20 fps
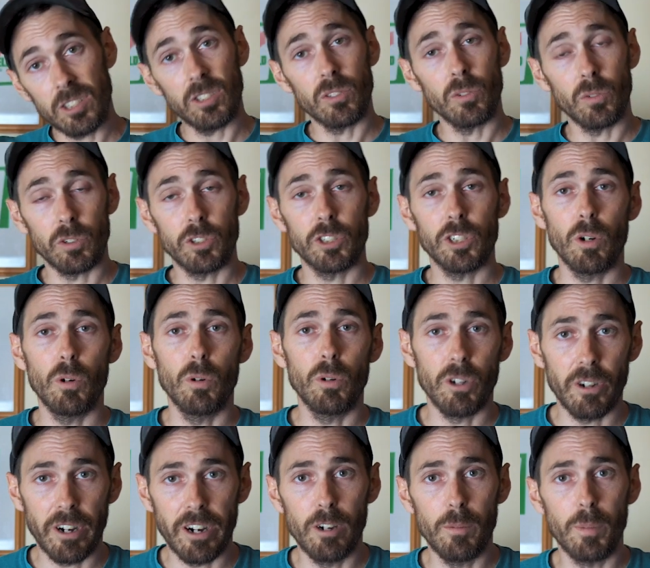sort of
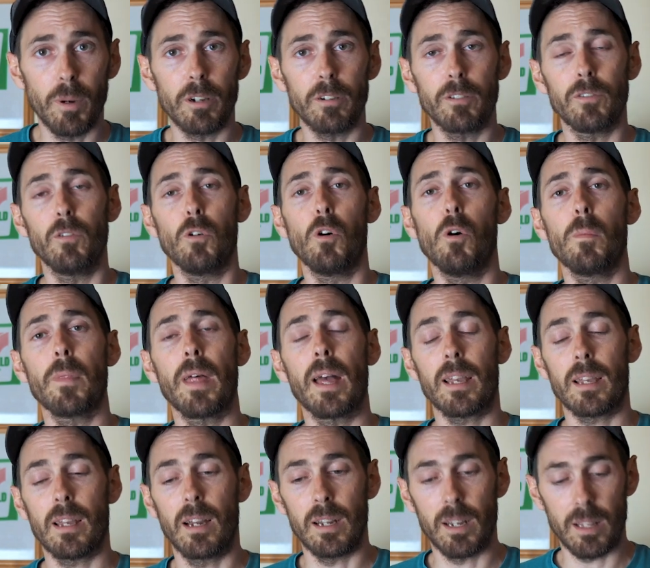shoulder elbow form,
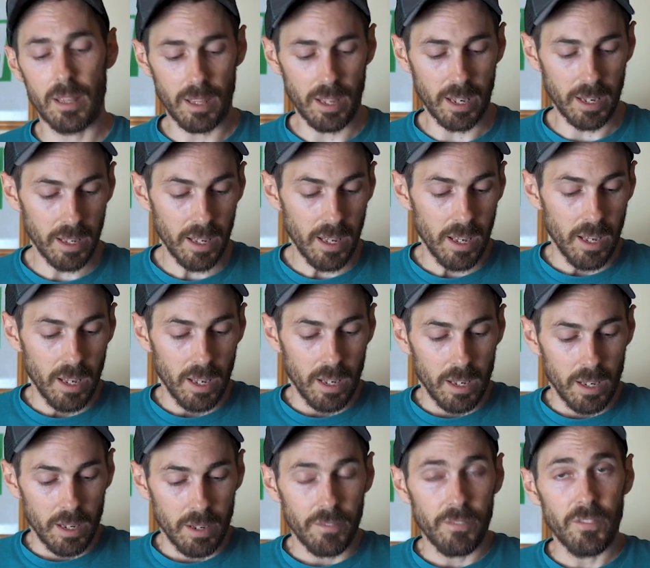that kind of thing.
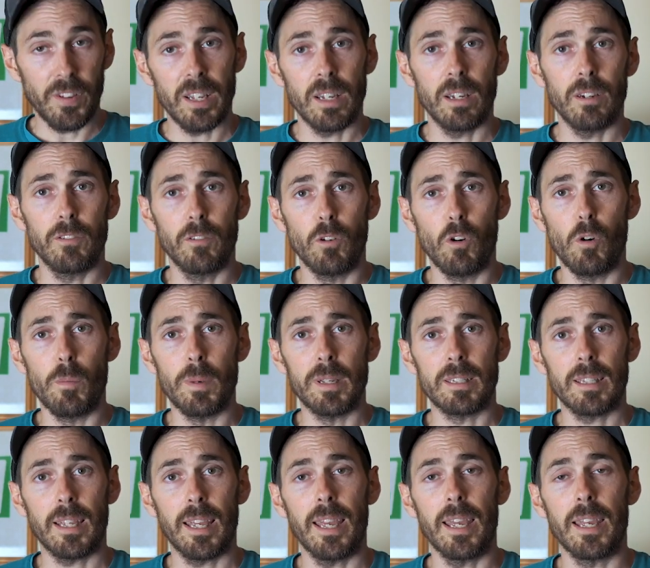Finger form
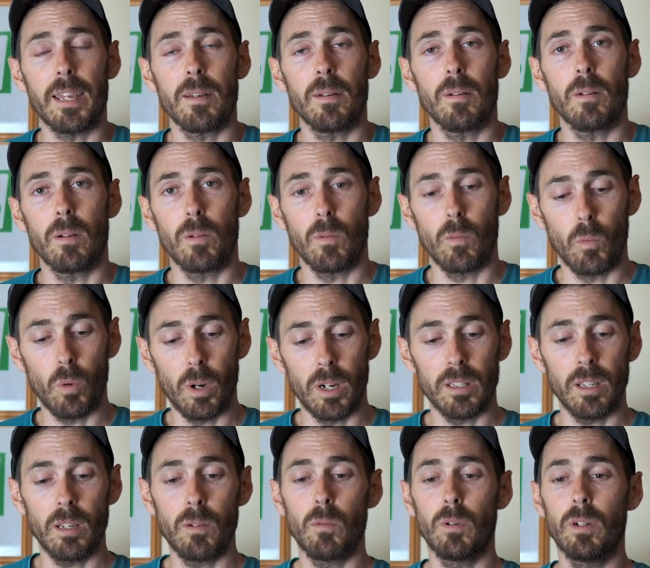is key. What
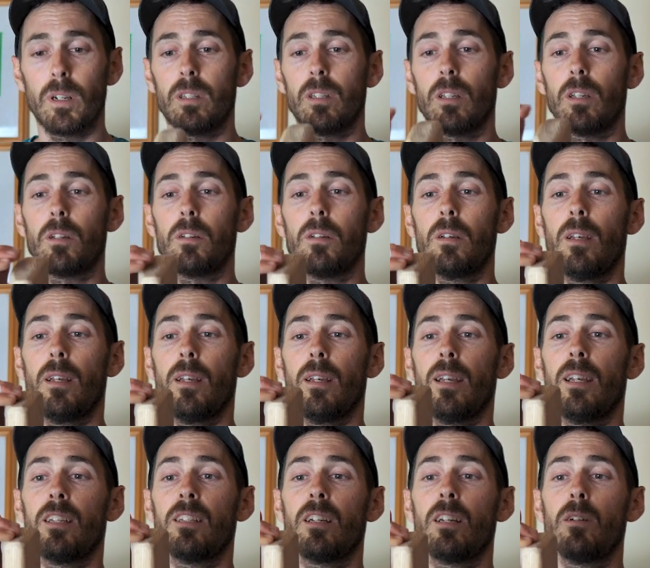I don't want to do
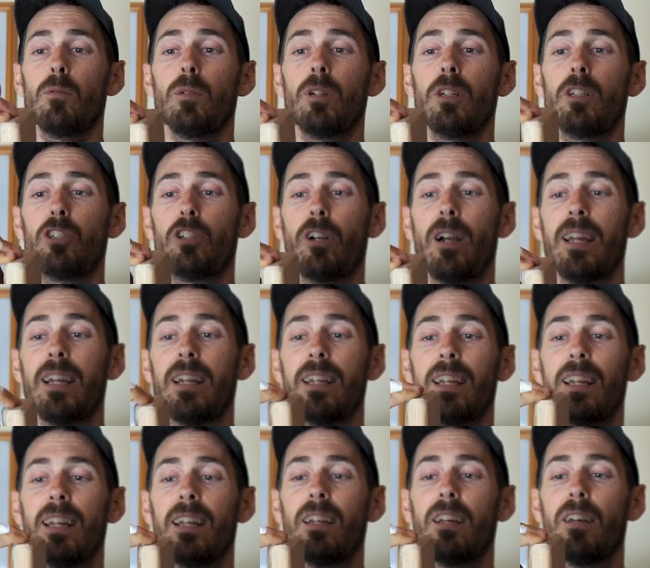is I don't want to
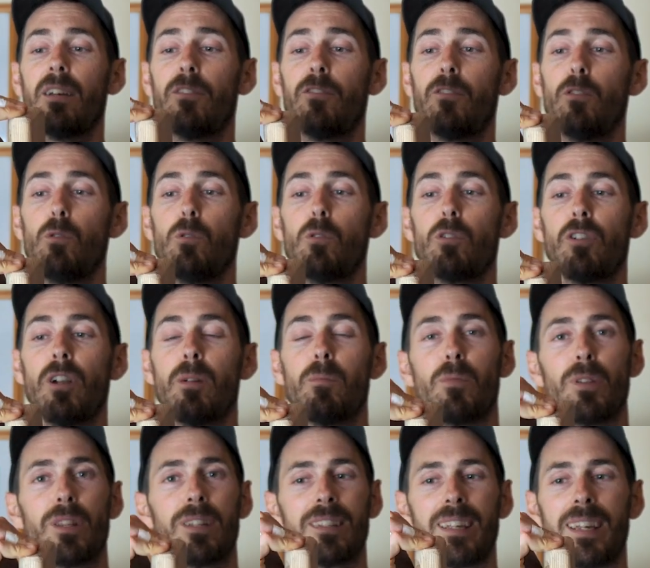train in a full
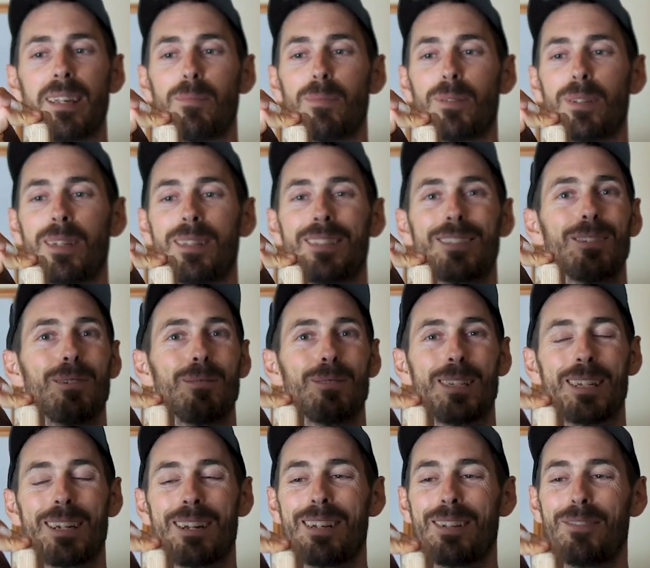crimp. The tape stops
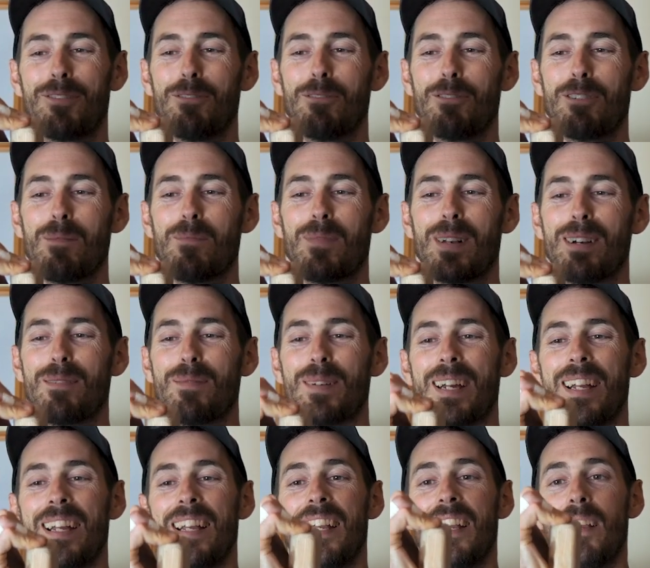you getting to full crimp a little
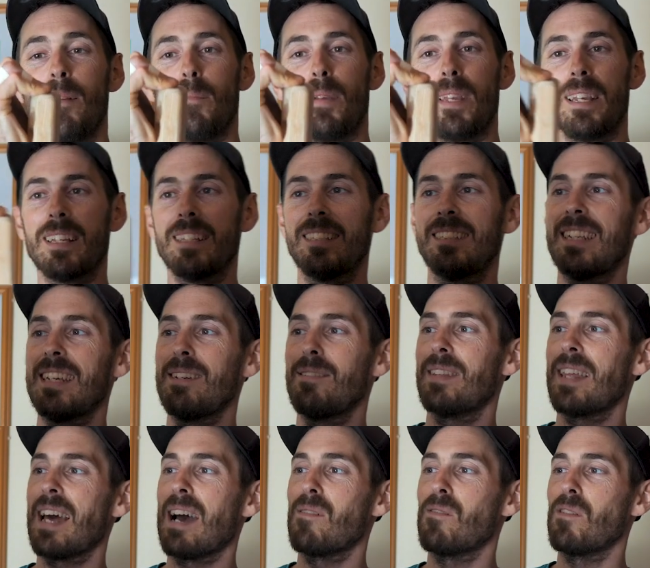bit, but you can see
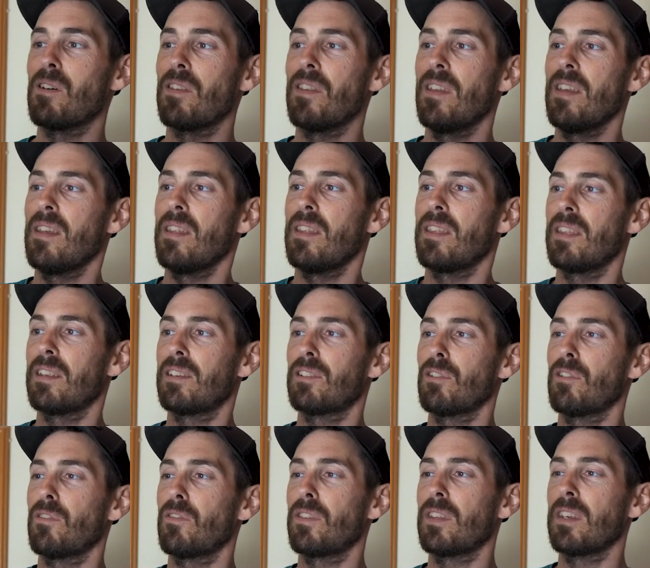with that one the
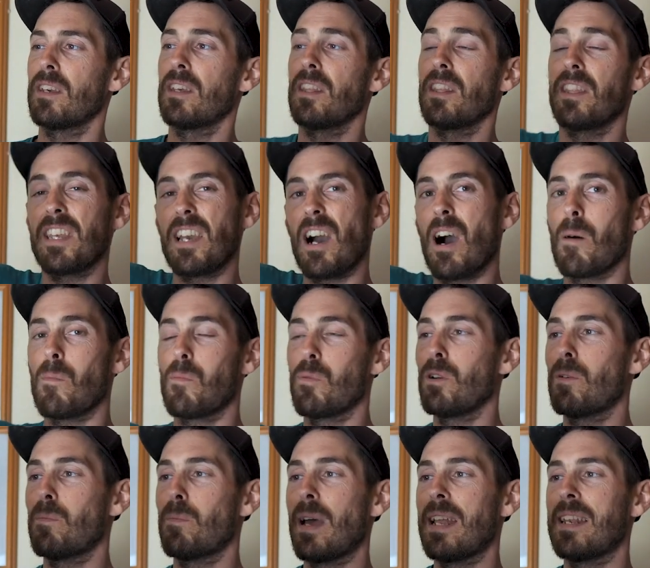sort of the
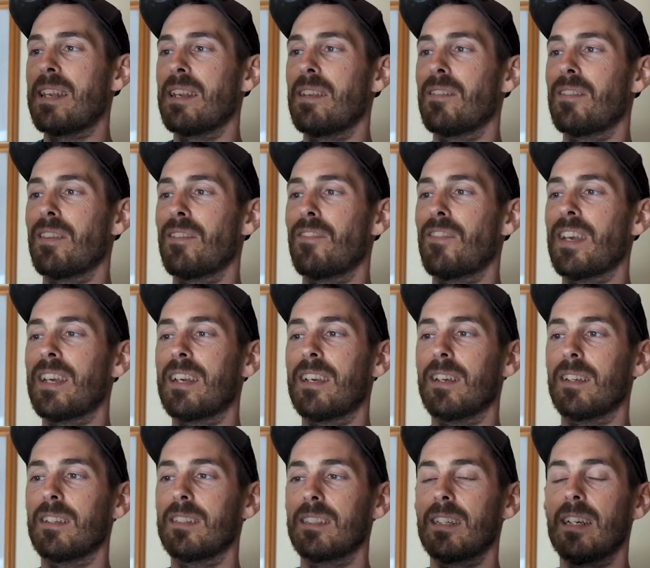upward bend of the
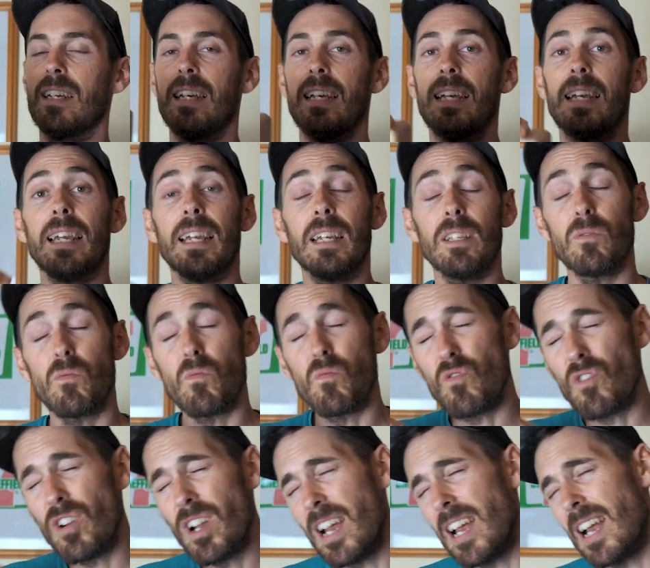fingers. It's
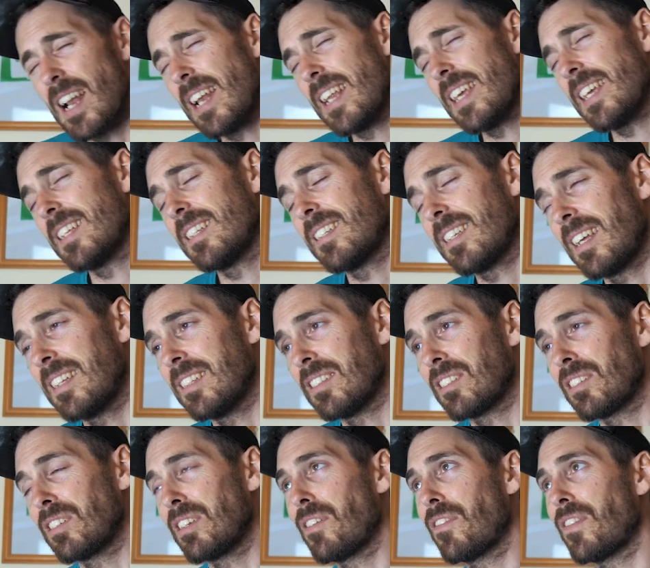really
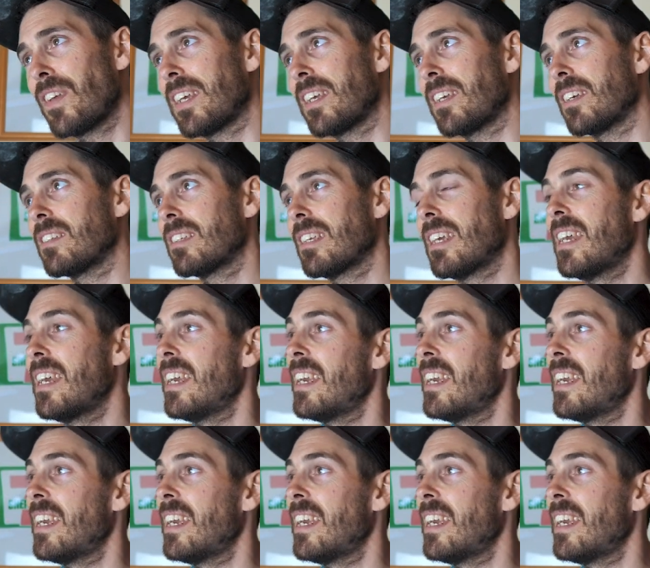intense on your fingers.